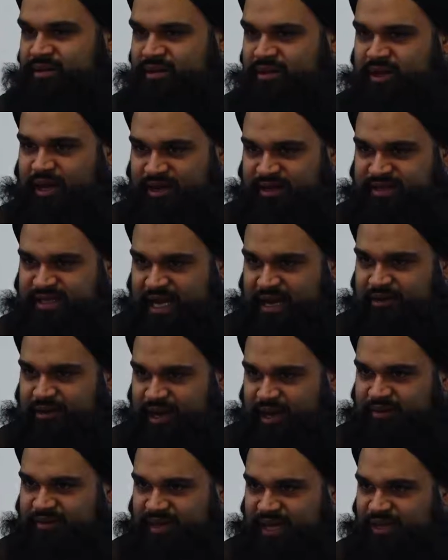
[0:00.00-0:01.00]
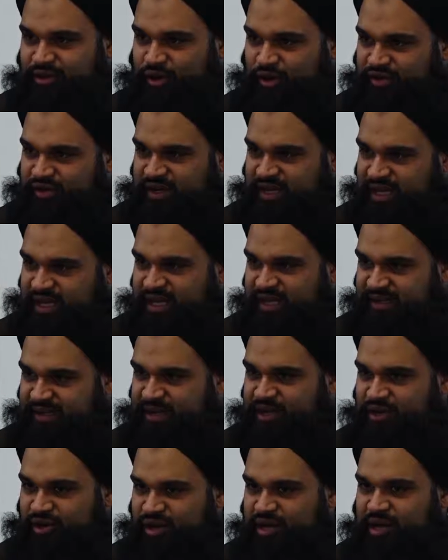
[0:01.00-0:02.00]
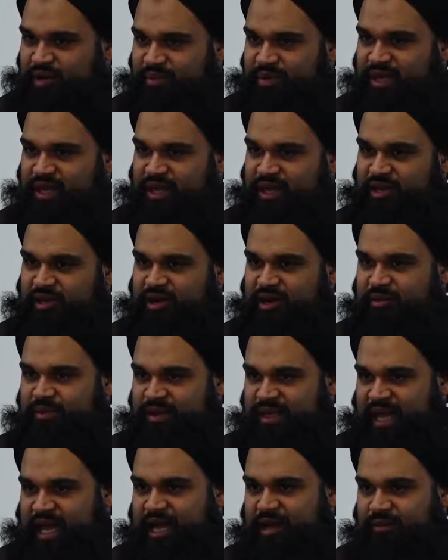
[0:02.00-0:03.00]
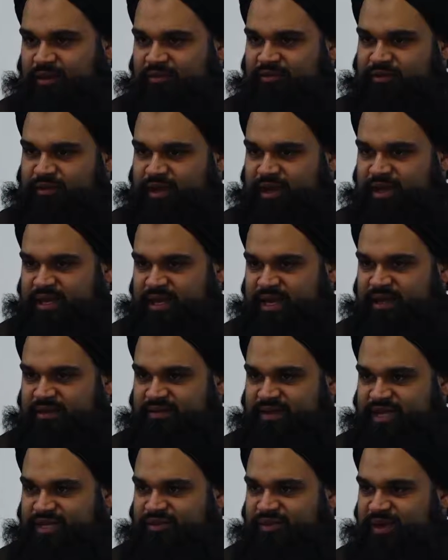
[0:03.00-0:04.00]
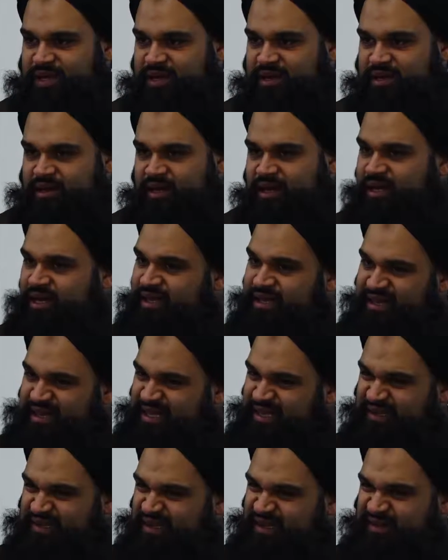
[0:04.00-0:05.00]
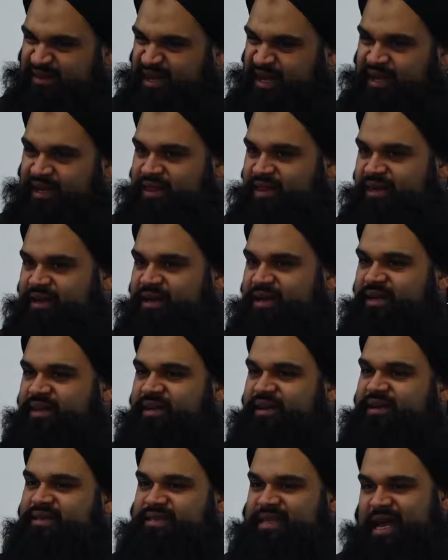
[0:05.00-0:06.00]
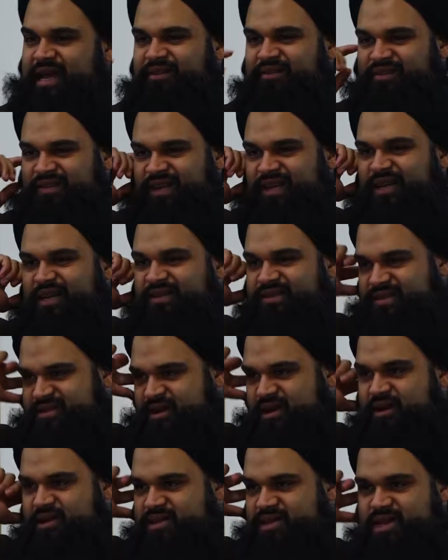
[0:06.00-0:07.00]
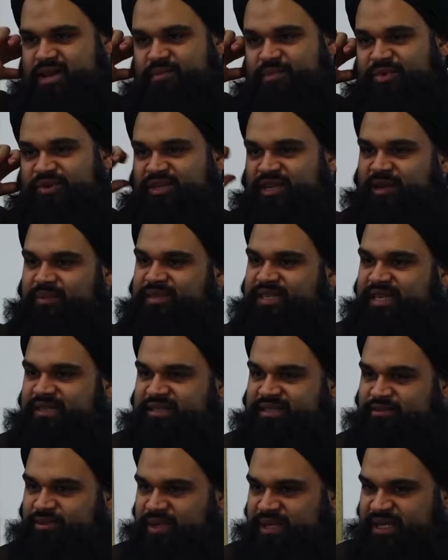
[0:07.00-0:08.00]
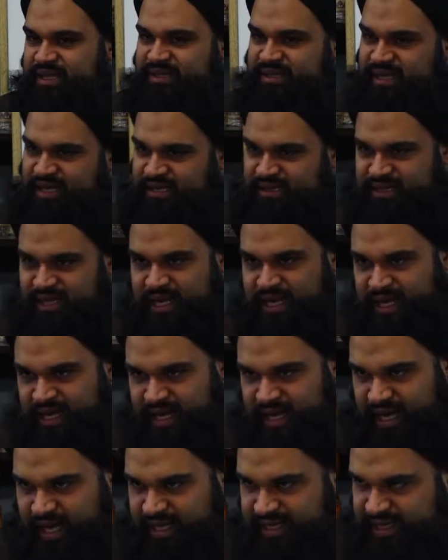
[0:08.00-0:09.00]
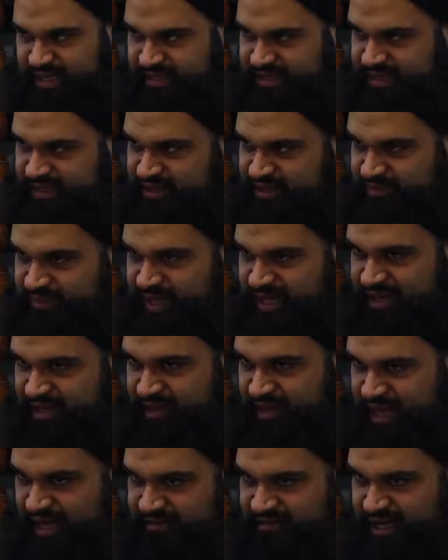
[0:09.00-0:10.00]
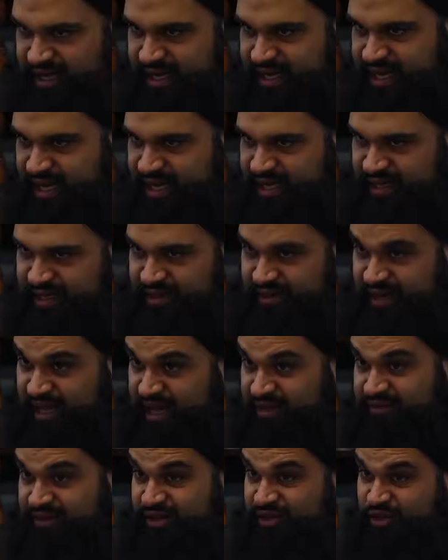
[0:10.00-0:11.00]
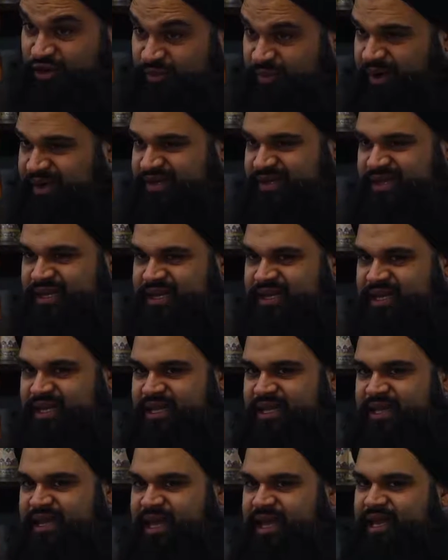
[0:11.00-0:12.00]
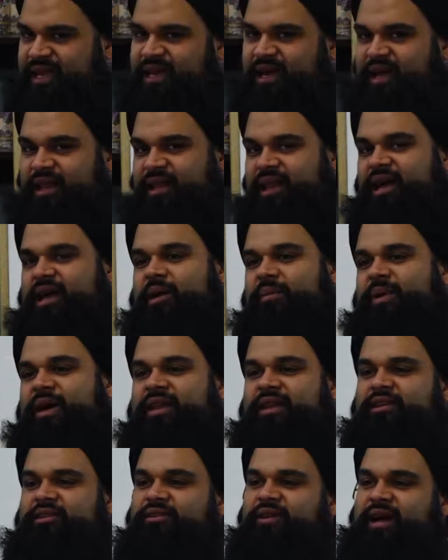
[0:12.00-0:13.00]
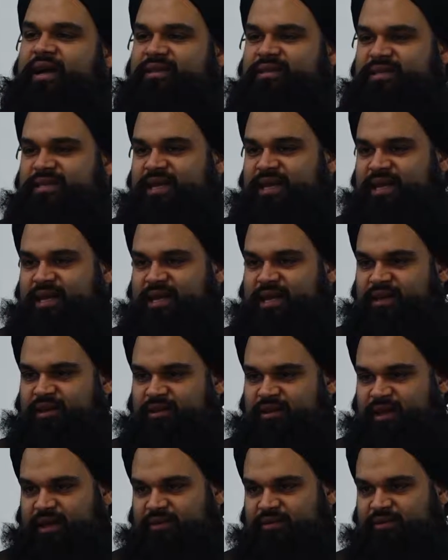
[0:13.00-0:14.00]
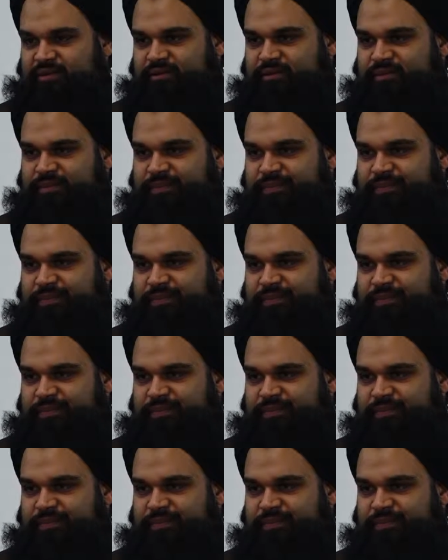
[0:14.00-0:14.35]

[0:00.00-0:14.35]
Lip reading: You understand what I'm saying? Those are the things that you're going to be liable for on the Day of Judgment. These things, they're a sign of sickness in the heart, that a person obsesses with these things and doesn't spend their life, dedicate their life to those parts of the deen that Allah commanded you to actually dedicate your life to.